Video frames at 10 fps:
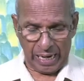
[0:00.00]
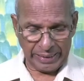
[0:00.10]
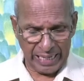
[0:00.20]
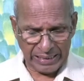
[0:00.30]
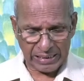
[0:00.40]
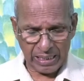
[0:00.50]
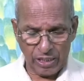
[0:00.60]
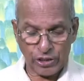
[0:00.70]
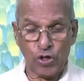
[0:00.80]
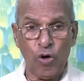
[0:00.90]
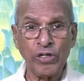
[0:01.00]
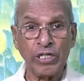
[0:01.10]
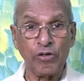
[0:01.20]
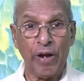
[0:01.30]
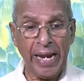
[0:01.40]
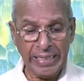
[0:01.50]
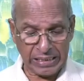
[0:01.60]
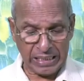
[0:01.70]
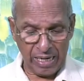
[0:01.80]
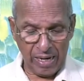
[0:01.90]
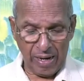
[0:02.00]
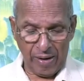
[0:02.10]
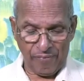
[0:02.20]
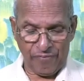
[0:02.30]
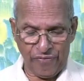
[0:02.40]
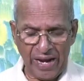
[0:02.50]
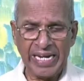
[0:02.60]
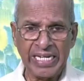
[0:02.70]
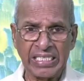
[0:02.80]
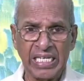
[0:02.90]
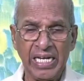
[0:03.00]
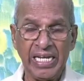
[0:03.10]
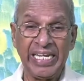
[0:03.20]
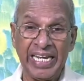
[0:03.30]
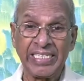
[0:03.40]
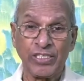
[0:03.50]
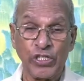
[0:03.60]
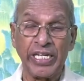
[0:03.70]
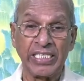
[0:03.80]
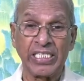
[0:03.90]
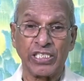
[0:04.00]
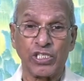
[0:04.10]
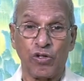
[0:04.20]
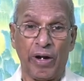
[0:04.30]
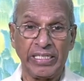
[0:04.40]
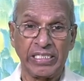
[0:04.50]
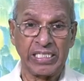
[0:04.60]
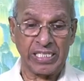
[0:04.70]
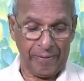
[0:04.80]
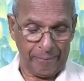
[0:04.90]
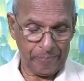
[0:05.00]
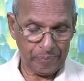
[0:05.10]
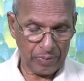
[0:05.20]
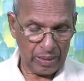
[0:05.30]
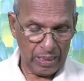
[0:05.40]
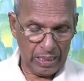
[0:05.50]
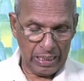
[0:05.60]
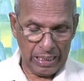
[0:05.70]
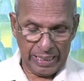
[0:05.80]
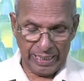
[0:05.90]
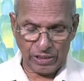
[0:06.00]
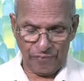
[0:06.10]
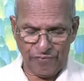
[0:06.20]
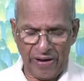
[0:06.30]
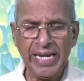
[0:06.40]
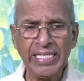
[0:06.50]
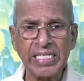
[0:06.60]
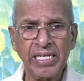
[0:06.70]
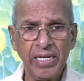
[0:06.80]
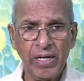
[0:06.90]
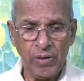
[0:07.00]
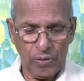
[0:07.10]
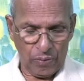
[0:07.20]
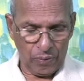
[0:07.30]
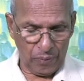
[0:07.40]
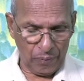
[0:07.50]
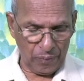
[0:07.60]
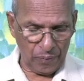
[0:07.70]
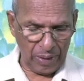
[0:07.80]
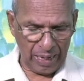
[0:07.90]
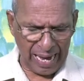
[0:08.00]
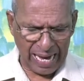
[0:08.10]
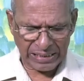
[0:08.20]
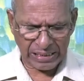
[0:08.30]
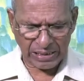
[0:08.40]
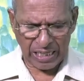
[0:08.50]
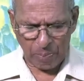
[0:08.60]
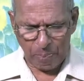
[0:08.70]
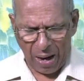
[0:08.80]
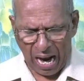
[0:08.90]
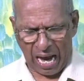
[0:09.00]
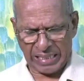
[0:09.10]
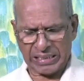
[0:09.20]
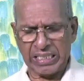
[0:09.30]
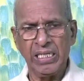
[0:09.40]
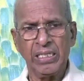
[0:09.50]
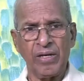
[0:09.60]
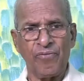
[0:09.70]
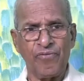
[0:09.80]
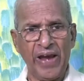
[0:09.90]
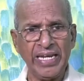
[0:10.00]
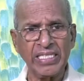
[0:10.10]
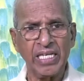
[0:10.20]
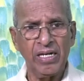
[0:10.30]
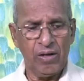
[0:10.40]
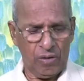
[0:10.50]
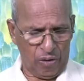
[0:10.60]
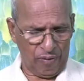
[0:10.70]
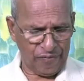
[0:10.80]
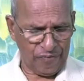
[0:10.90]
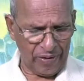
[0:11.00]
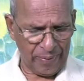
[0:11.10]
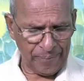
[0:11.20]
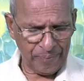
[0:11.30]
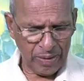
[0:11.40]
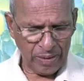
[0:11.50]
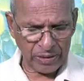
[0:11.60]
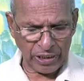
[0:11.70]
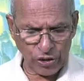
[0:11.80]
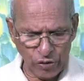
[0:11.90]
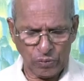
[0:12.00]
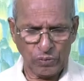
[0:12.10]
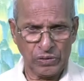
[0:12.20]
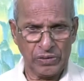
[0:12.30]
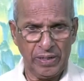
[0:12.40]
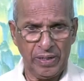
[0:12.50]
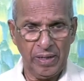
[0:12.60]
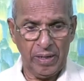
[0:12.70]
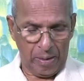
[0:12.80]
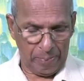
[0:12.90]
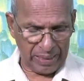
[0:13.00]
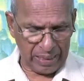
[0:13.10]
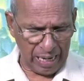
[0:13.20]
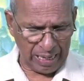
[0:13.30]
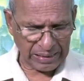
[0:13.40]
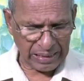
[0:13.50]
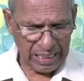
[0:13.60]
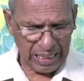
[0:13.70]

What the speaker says: yet shown great faith in Jesus Christ. His faith has surpassed the faith of the Jews, because